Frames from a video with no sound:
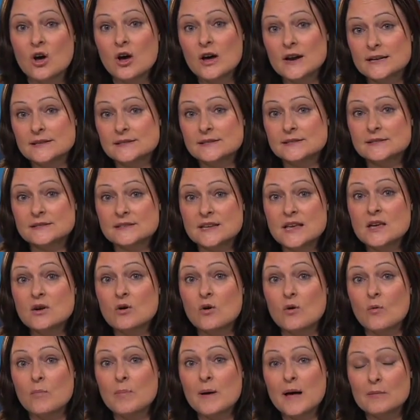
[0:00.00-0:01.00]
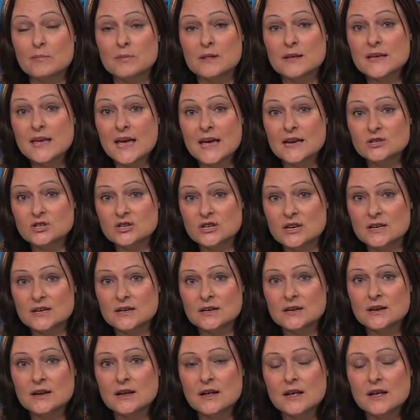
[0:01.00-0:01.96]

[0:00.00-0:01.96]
on a single publication?